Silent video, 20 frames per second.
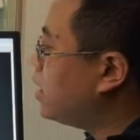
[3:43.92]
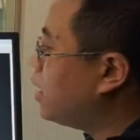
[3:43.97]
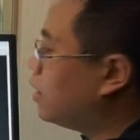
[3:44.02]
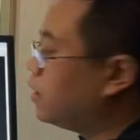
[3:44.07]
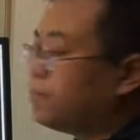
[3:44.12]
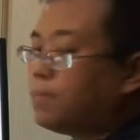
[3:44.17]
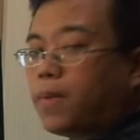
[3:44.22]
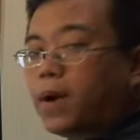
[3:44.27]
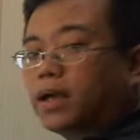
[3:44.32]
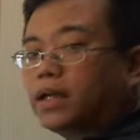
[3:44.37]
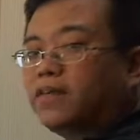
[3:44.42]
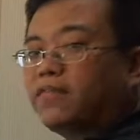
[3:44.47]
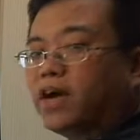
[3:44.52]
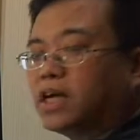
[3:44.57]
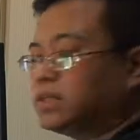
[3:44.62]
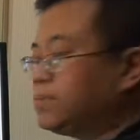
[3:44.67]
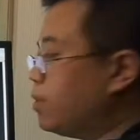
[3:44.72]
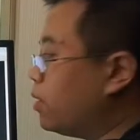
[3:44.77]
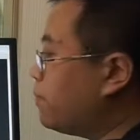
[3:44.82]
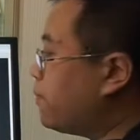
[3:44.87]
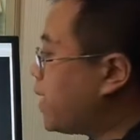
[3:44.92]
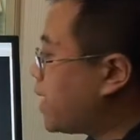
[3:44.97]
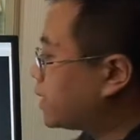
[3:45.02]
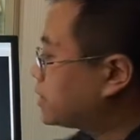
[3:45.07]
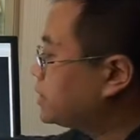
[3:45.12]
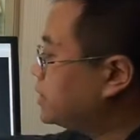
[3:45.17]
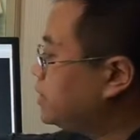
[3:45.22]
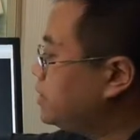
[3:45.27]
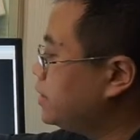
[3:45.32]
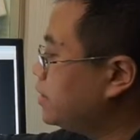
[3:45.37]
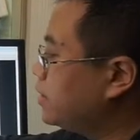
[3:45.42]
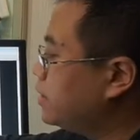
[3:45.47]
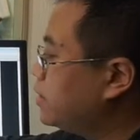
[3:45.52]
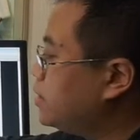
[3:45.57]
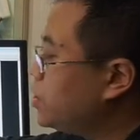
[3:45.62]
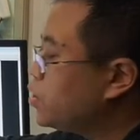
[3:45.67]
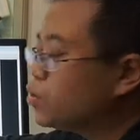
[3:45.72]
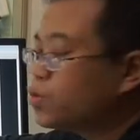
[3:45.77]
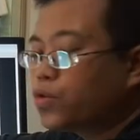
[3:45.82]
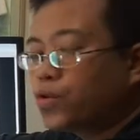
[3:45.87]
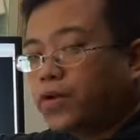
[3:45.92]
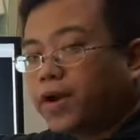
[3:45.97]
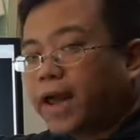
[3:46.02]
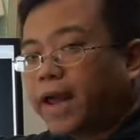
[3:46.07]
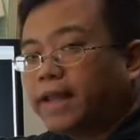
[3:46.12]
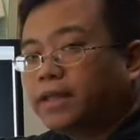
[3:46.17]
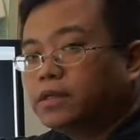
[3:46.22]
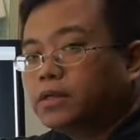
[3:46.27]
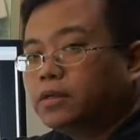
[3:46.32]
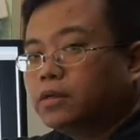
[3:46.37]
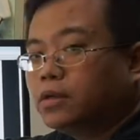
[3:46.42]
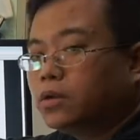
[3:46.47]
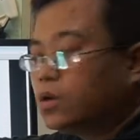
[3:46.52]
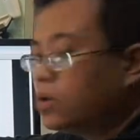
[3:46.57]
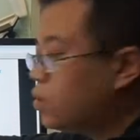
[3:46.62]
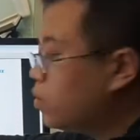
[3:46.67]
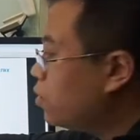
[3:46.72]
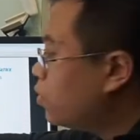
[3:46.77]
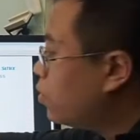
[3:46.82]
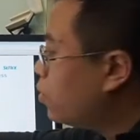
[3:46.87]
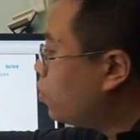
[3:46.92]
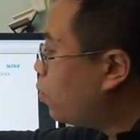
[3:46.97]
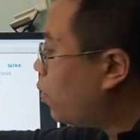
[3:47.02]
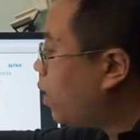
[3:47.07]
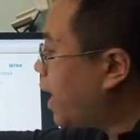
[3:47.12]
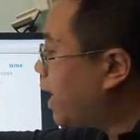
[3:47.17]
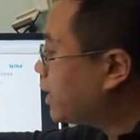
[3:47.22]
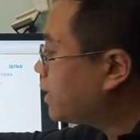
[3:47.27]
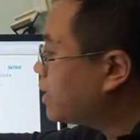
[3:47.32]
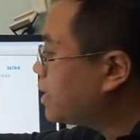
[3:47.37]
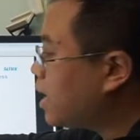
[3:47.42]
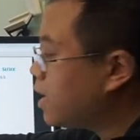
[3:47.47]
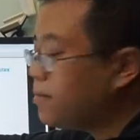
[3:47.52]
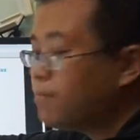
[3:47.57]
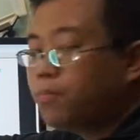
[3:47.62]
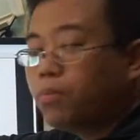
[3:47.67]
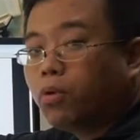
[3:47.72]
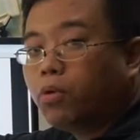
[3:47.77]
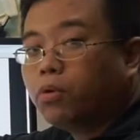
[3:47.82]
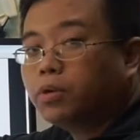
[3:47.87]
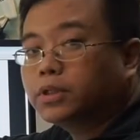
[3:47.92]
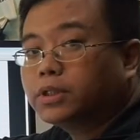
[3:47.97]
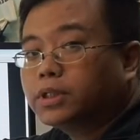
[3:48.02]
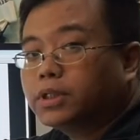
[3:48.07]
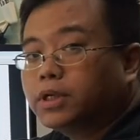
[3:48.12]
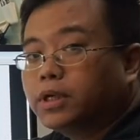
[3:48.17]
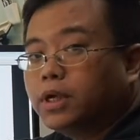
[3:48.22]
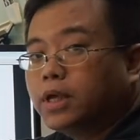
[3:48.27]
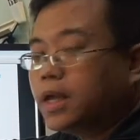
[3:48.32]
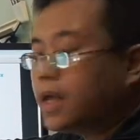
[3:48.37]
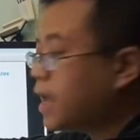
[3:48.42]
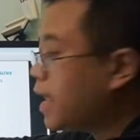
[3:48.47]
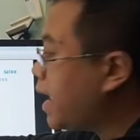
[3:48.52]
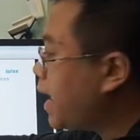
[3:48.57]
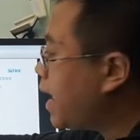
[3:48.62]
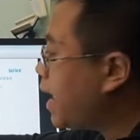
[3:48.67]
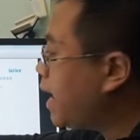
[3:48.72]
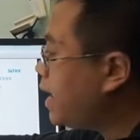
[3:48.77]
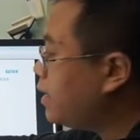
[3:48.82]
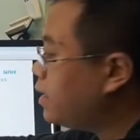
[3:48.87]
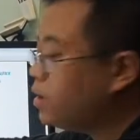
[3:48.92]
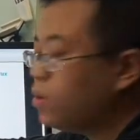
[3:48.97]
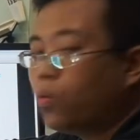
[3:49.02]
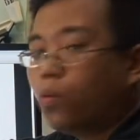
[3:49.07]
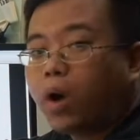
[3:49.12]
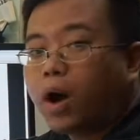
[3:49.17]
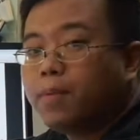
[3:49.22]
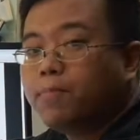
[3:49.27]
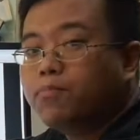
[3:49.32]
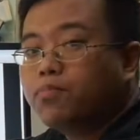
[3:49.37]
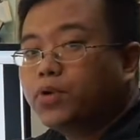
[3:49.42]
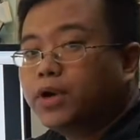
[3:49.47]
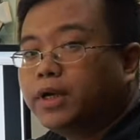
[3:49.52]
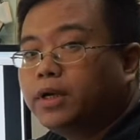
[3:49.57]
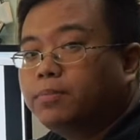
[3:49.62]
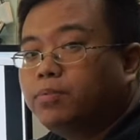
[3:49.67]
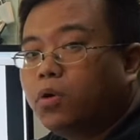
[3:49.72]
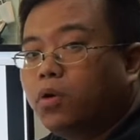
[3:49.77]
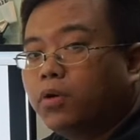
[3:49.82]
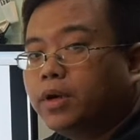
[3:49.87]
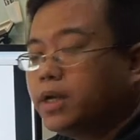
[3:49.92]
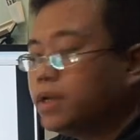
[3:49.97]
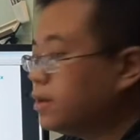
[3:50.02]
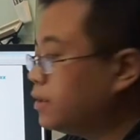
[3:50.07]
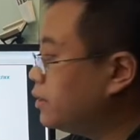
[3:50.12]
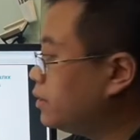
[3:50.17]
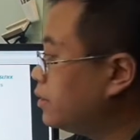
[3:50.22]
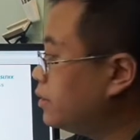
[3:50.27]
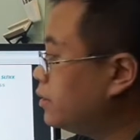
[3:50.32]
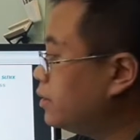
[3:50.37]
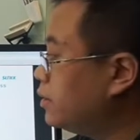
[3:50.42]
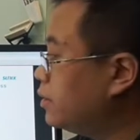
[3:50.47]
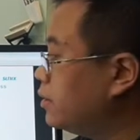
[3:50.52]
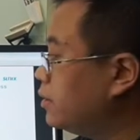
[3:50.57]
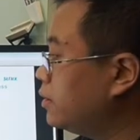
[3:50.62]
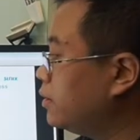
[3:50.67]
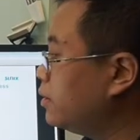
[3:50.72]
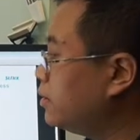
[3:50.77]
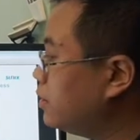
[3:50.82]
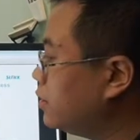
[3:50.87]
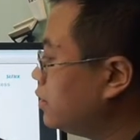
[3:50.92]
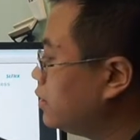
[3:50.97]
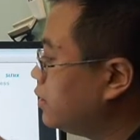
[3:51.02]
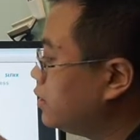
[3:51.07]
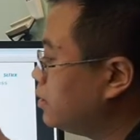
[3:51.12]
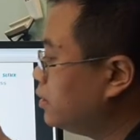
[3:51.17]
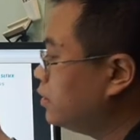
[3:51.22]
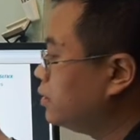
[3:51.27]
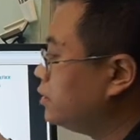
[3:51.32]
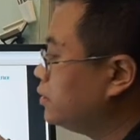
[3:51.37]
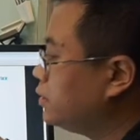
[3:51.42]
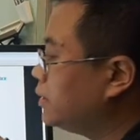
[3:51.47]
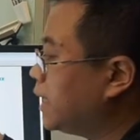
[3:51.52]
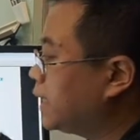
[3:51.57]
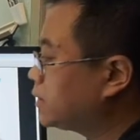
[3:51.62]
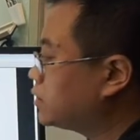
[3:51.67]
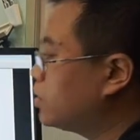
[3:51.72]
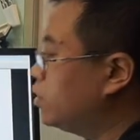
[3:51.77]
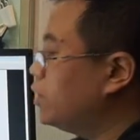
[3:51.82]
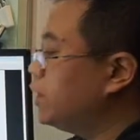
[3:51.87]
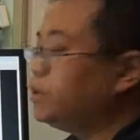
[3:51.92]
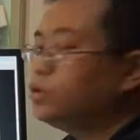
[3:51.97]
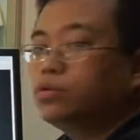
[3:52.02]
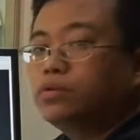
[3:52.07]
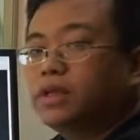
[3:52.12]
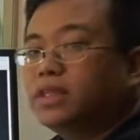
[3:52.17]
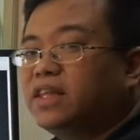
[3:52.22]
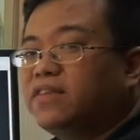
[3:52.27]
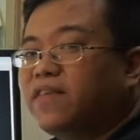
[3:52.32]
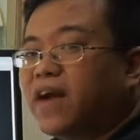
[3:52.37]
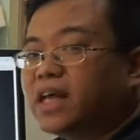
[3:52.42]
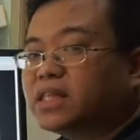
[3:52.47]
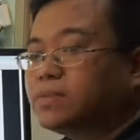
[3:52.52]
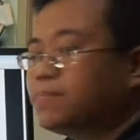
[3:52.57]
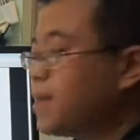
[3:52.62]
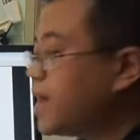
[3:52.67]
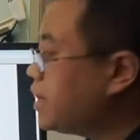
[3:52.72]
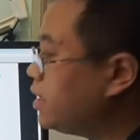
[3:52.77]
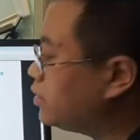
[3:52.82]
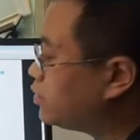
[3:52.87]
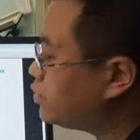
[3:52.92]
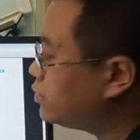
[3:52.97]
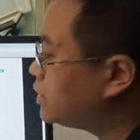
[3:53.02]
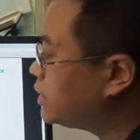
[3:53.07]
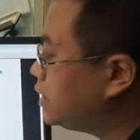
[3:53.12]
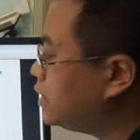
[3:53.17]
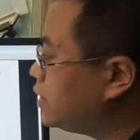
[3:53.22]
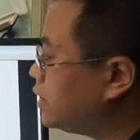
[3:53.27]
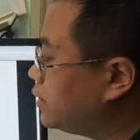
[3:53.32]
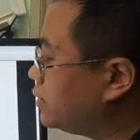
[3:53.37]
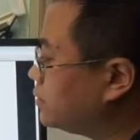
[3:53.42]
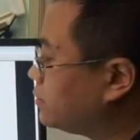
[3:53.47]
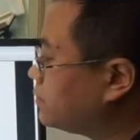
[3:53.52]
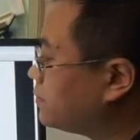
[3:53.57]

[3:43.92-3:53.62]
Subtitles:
our DevicePort box here, create 1 COM port and 1 printer port here. Let's go into the device manager setting.